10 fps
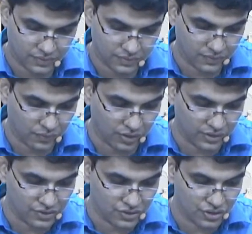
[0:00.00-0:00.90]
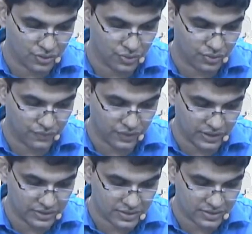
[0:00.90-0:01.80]
what institute
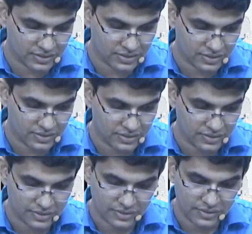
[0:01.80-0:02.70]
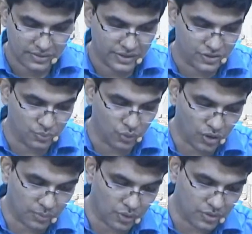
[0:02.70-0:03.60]
feels, it's
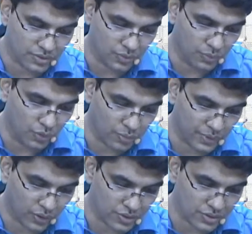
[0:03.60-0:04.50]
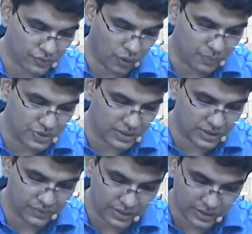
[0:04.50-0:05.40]
more because of
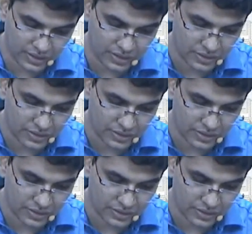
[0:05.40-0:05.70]
objectivity